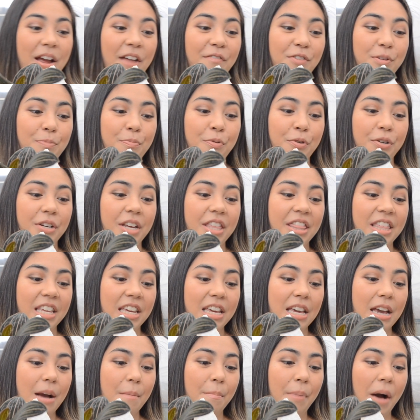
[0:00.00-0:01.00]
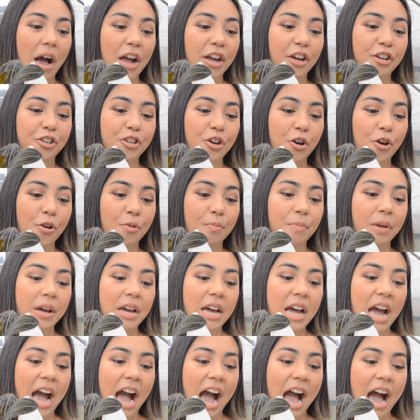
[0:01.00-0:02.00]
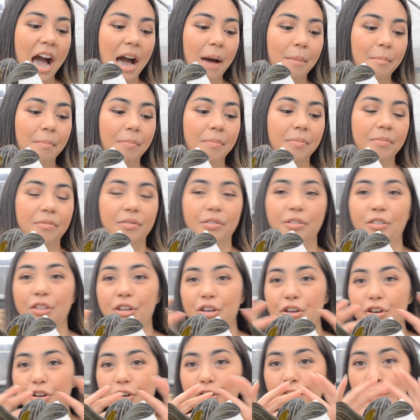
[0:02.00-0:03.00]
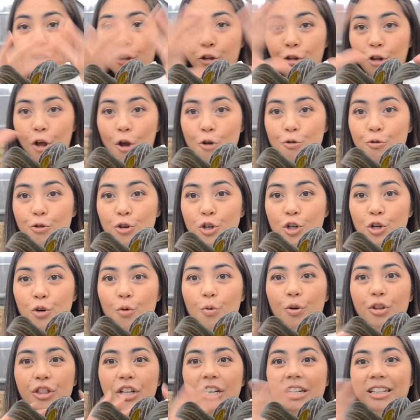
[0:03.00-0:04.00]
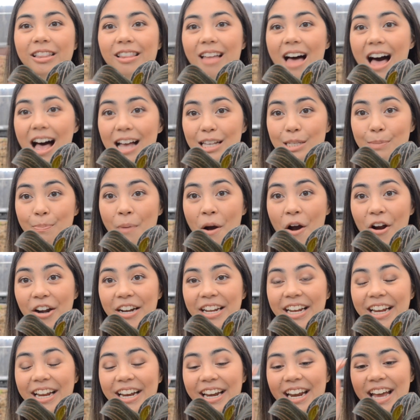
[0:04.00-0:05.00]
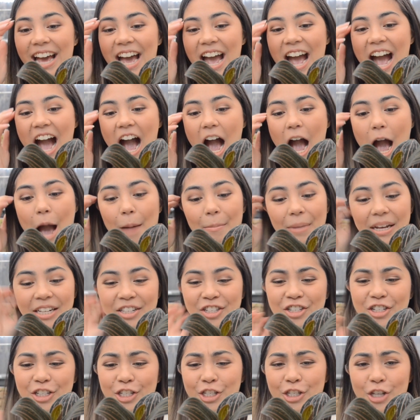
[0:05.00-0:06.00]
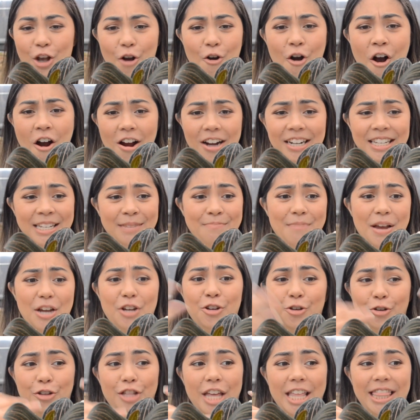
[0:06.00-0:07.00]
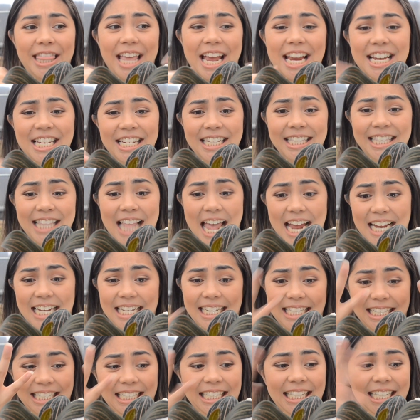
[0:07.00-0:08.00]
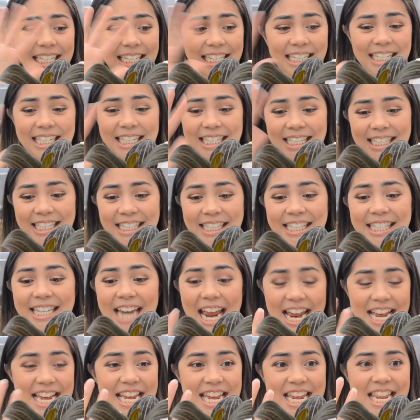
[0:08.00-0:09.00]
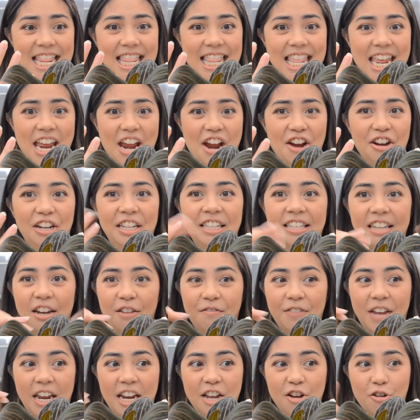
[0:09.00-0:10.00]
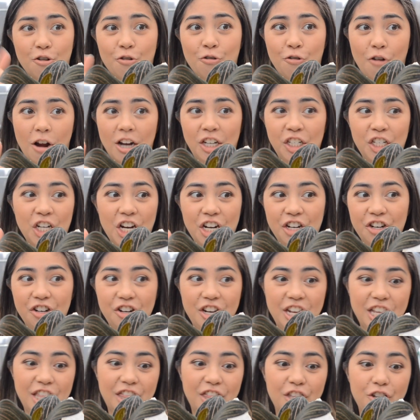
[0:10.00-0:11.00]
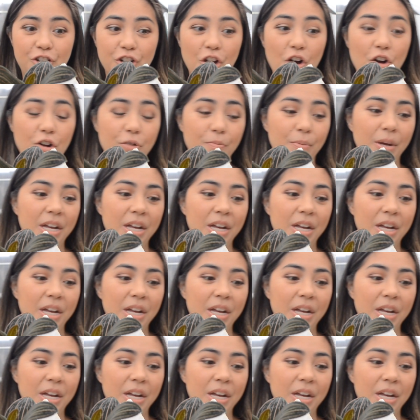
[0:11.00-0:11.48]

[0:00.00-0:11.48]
I have to put the BioDome the cloche or the glass part in, it's just so hard to make sure that they just like stay in there instead of getting crushed underneath the dome.